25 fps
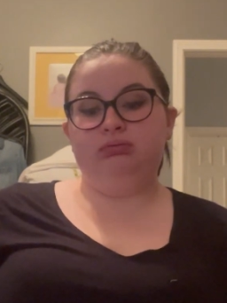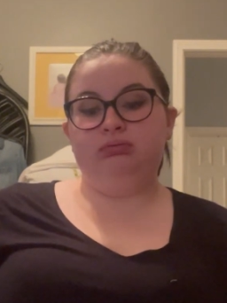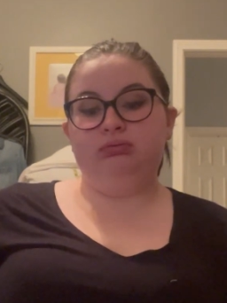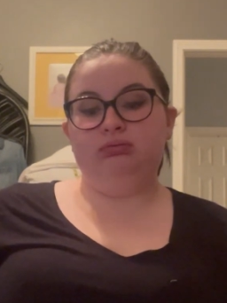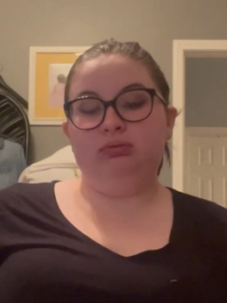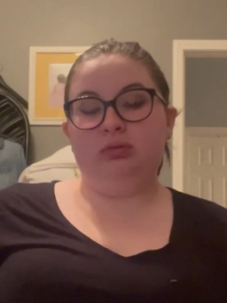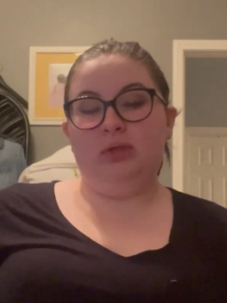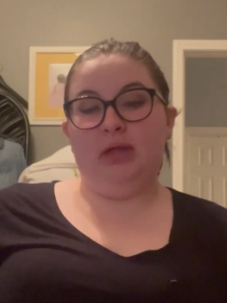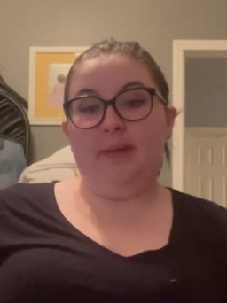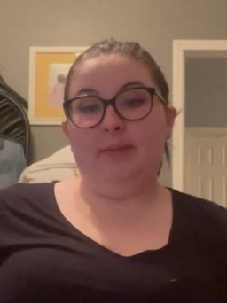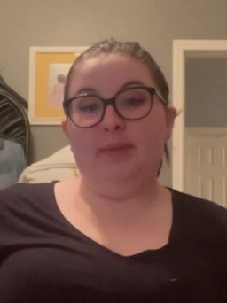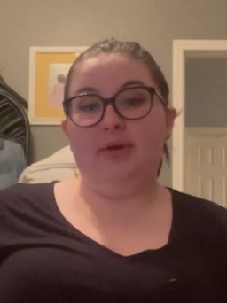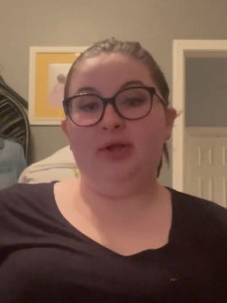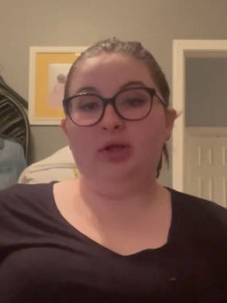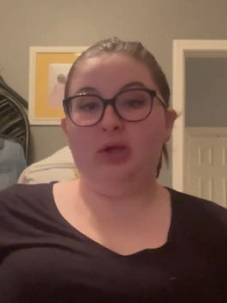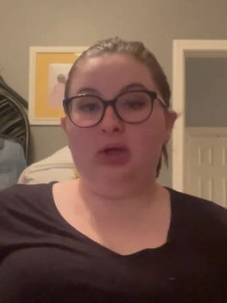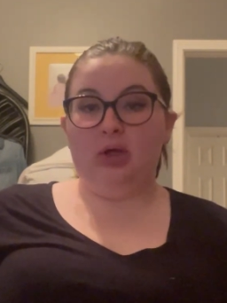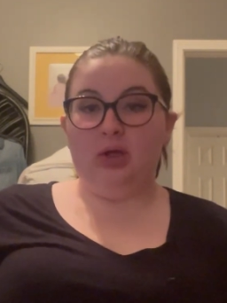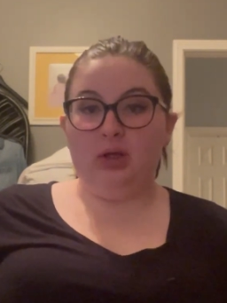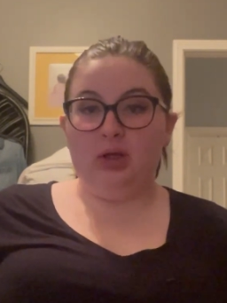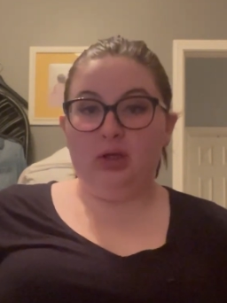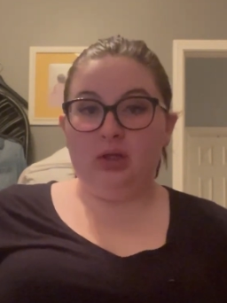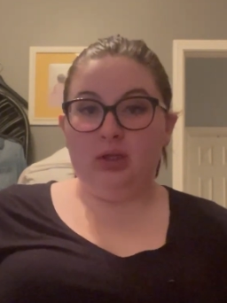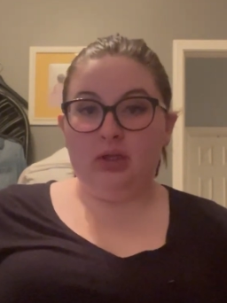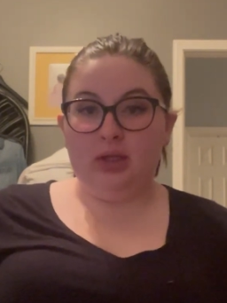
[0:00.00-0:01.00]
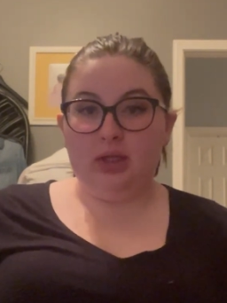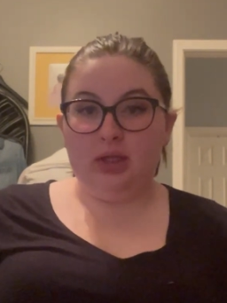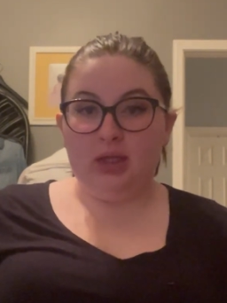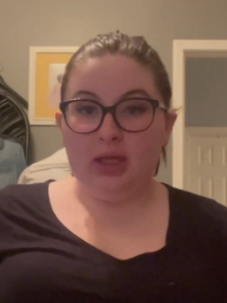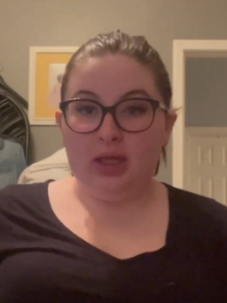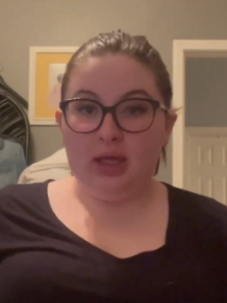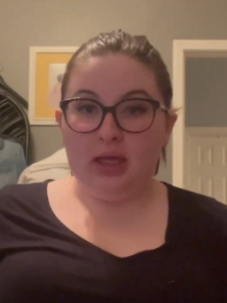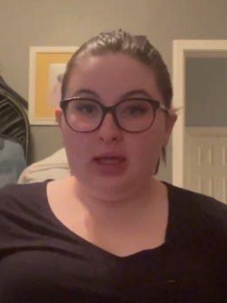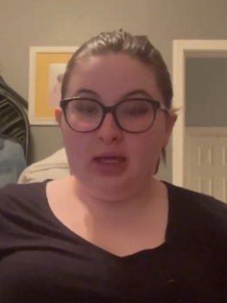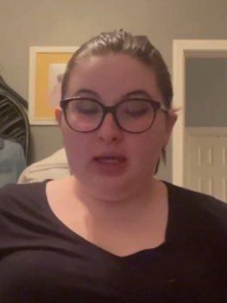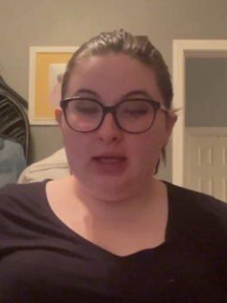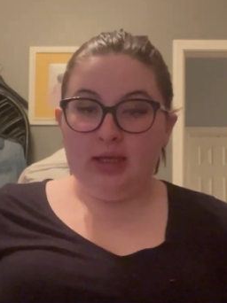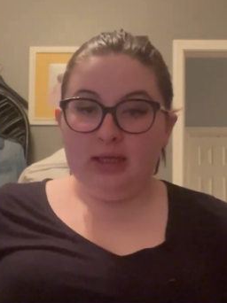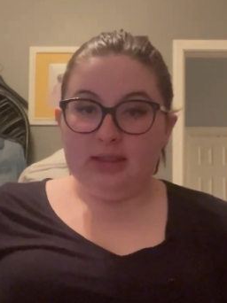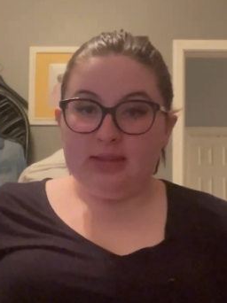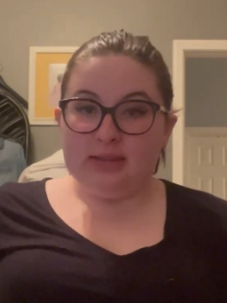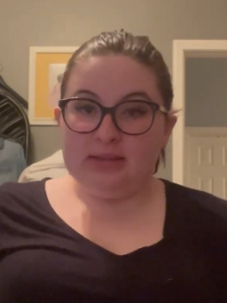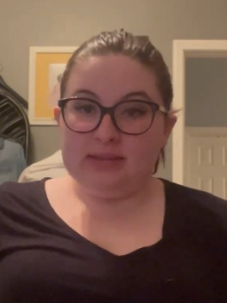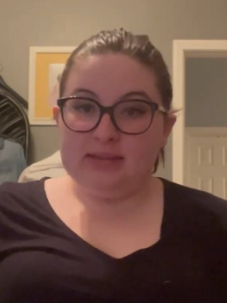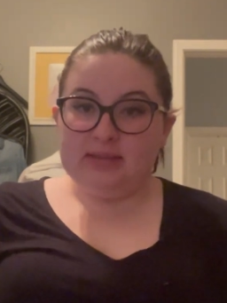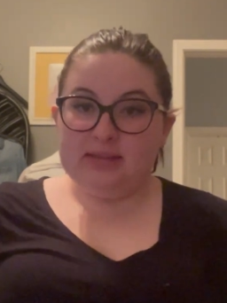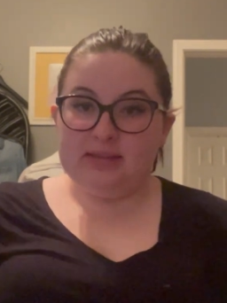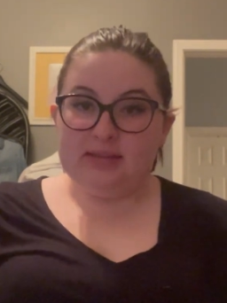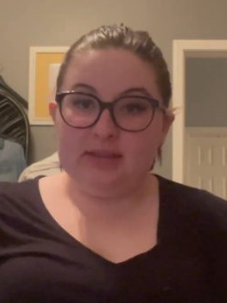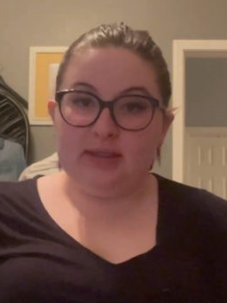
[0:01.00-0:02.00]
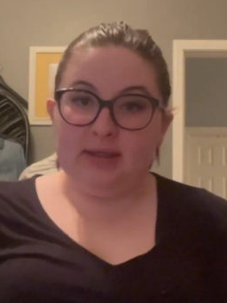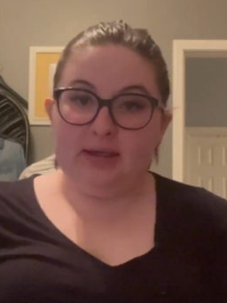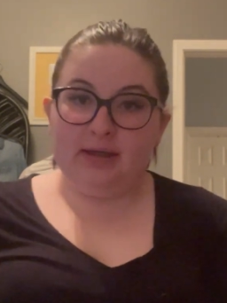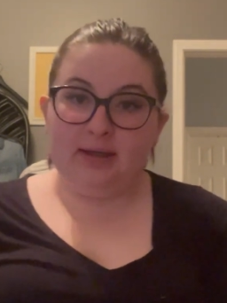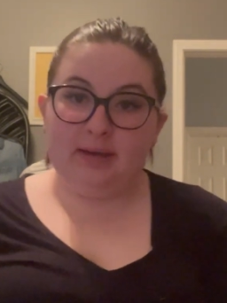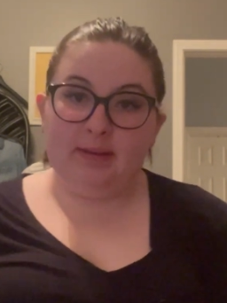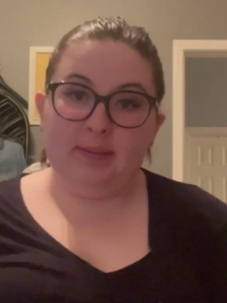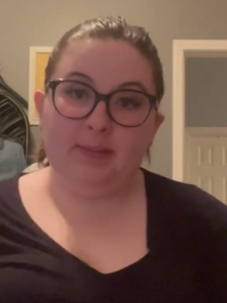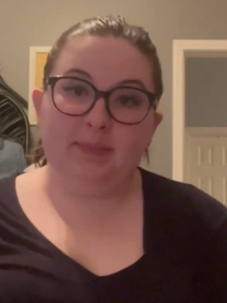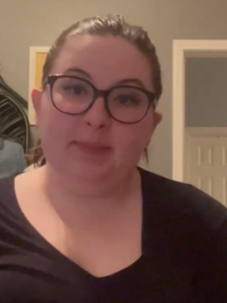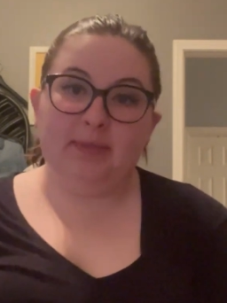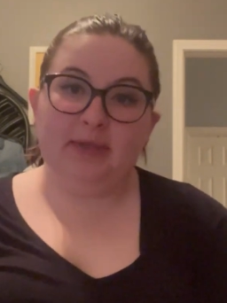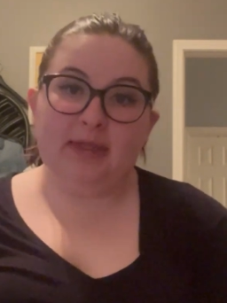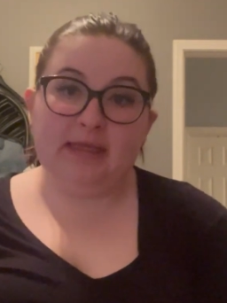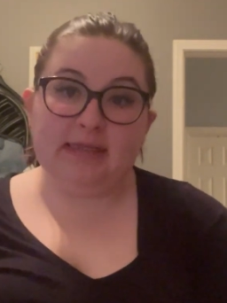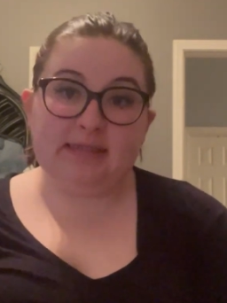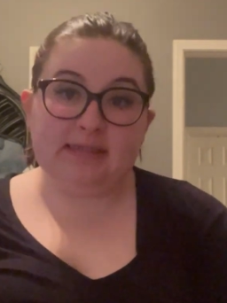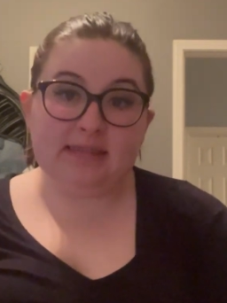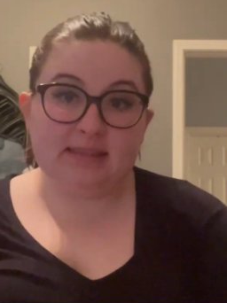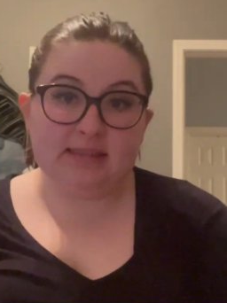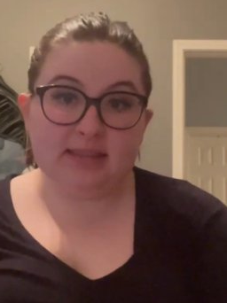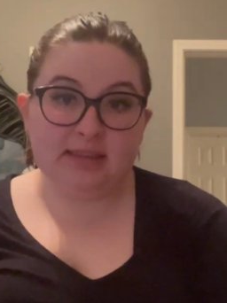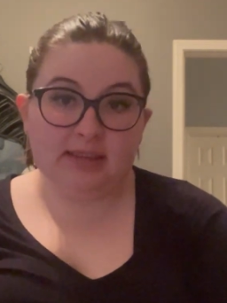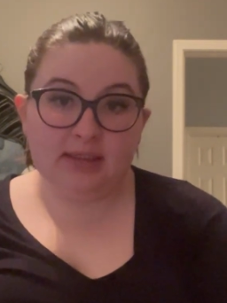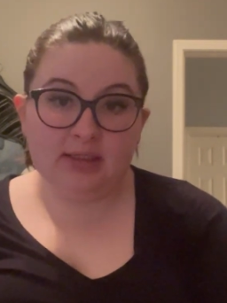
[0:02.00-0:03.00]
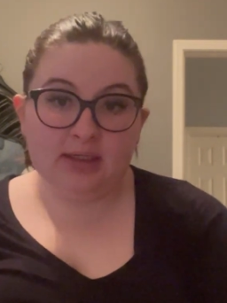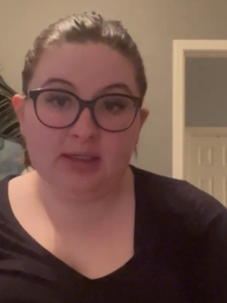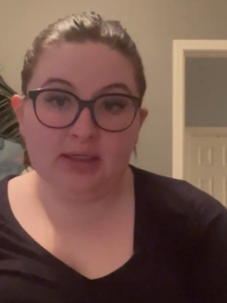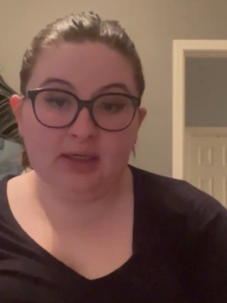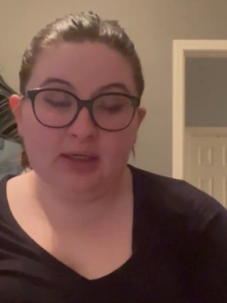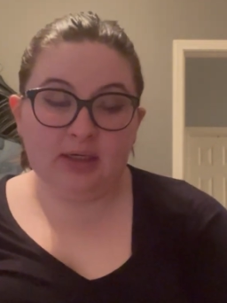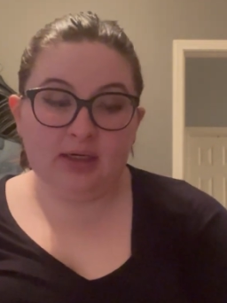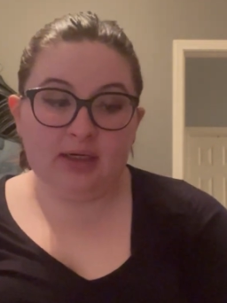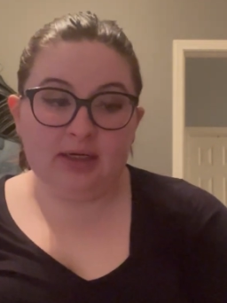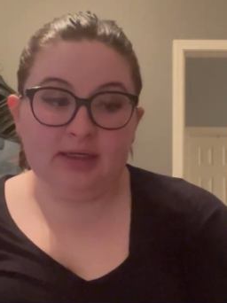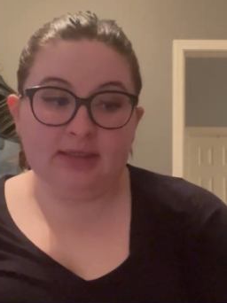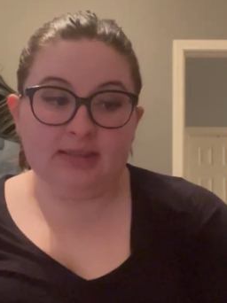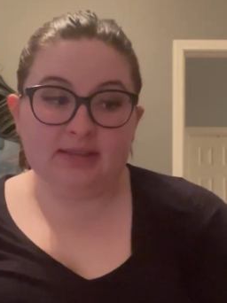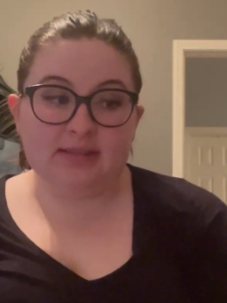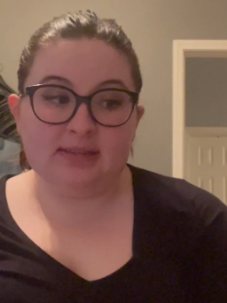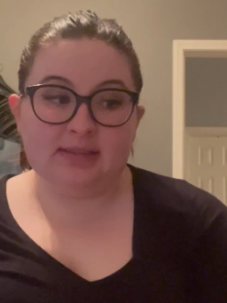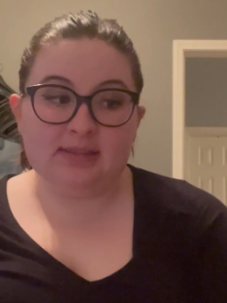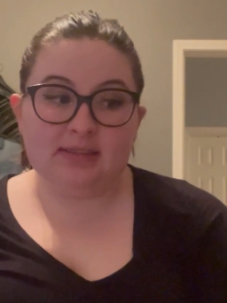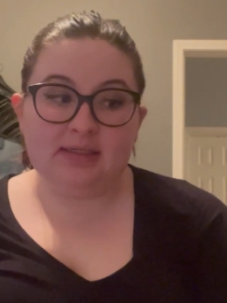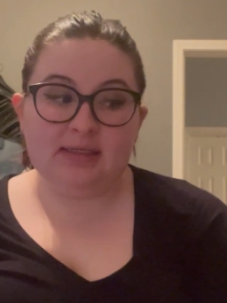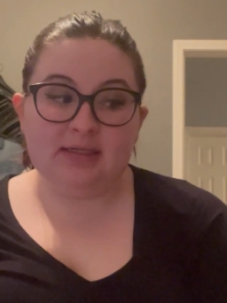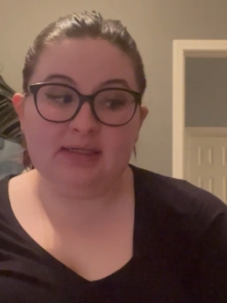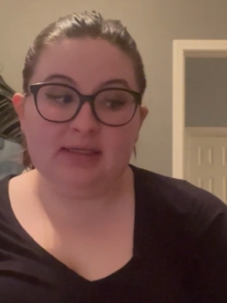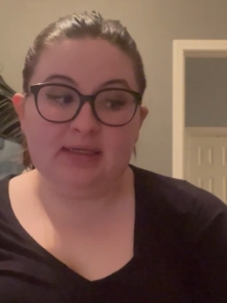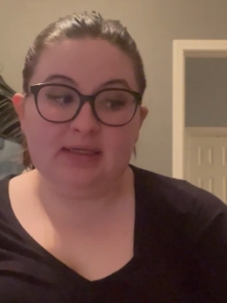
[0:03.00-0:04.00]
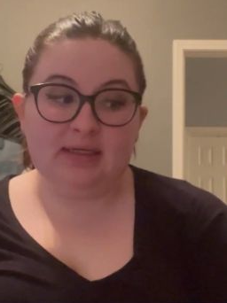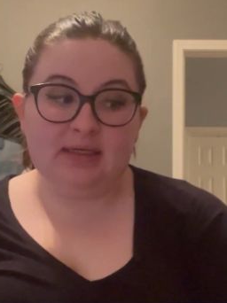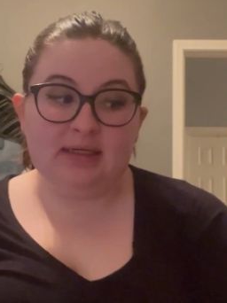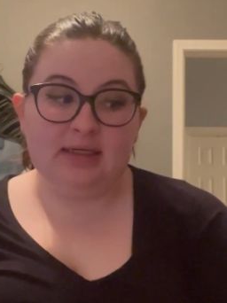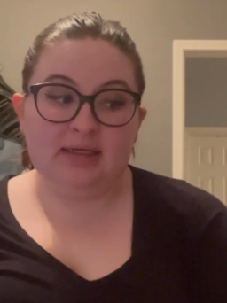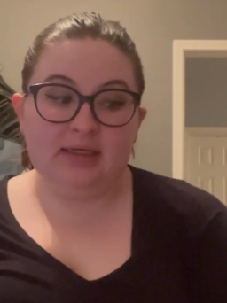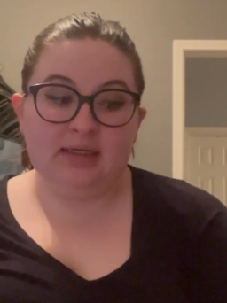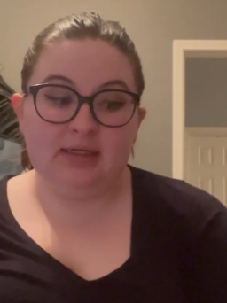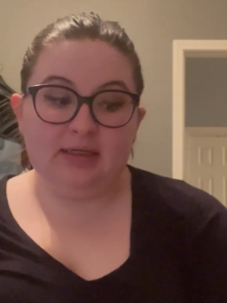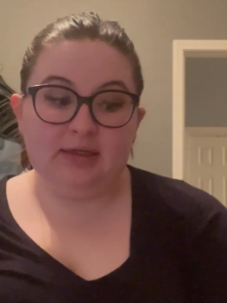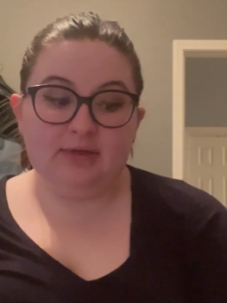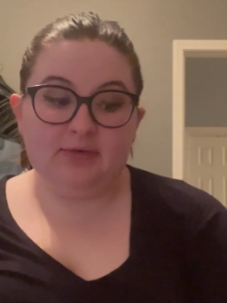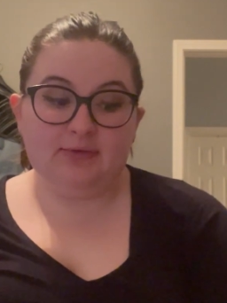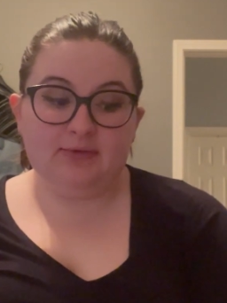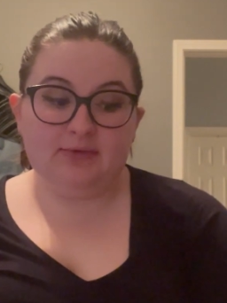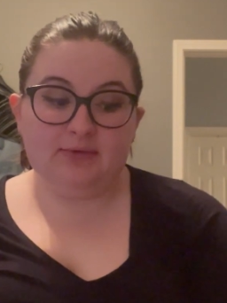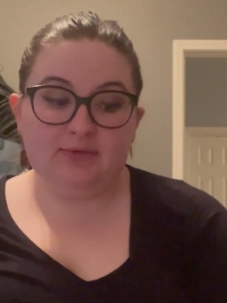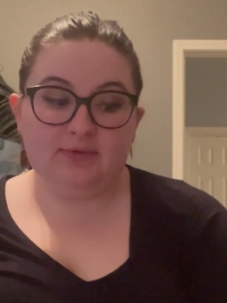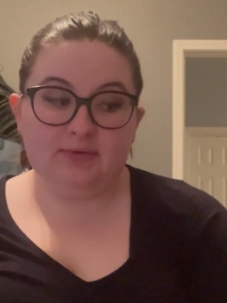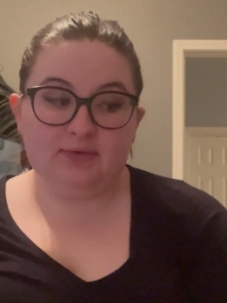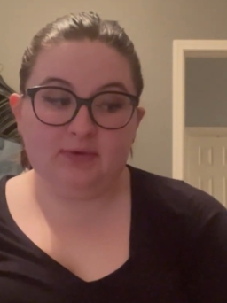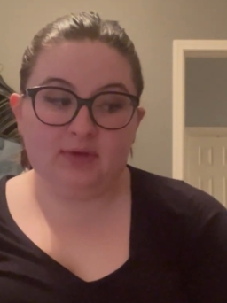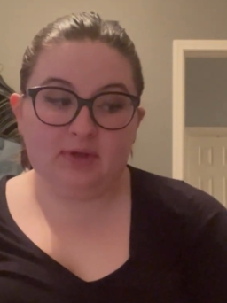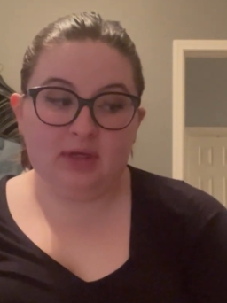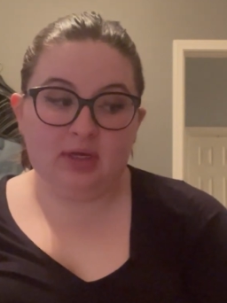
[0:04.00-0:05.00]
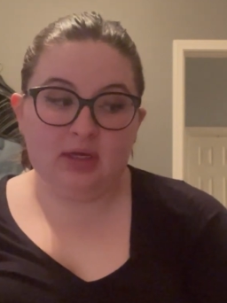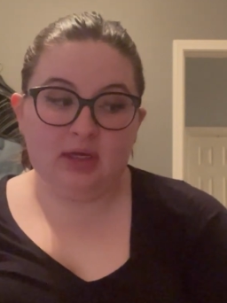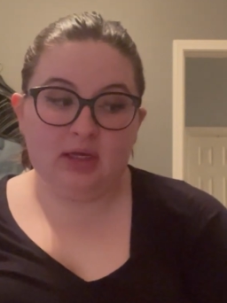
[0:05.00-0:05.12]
I'm going to call some places here and see if